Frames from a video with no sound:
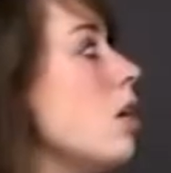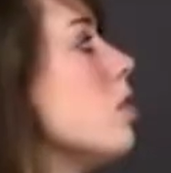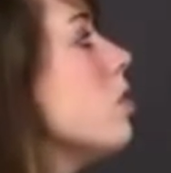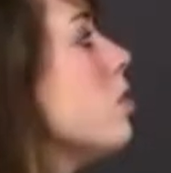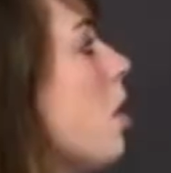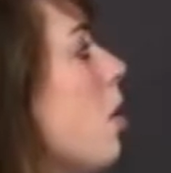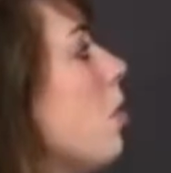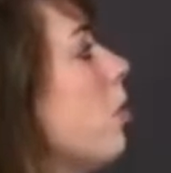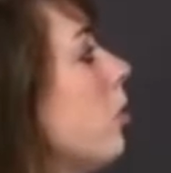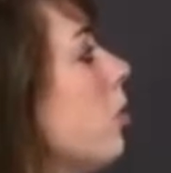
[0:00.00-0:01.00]

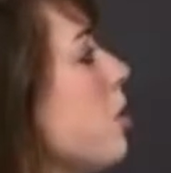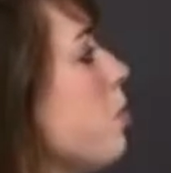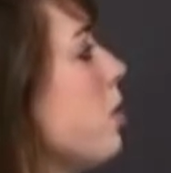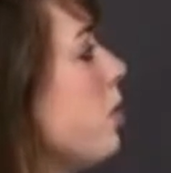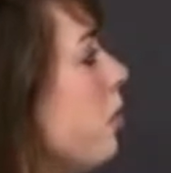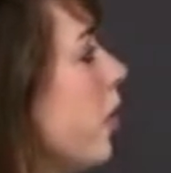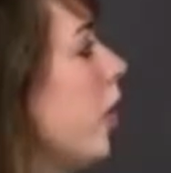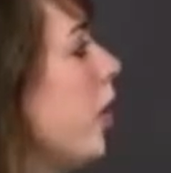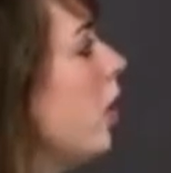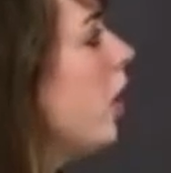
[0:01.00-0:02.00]
So
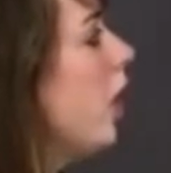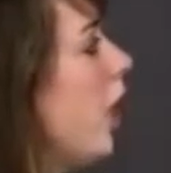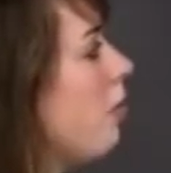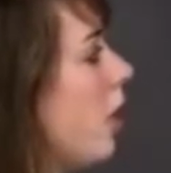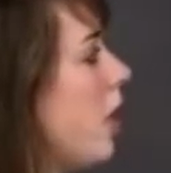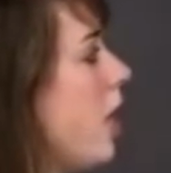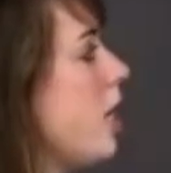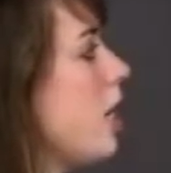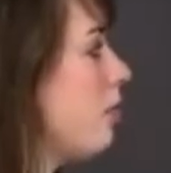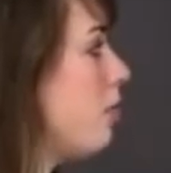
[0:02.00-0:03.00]
specifically looking at red
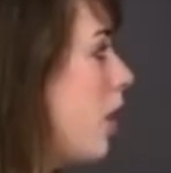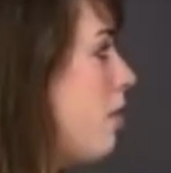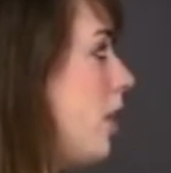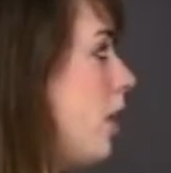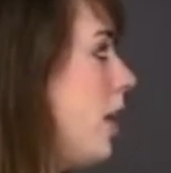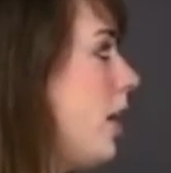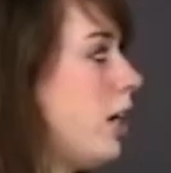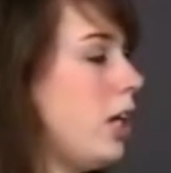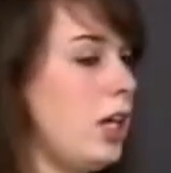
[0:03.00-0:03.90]
light and far red light,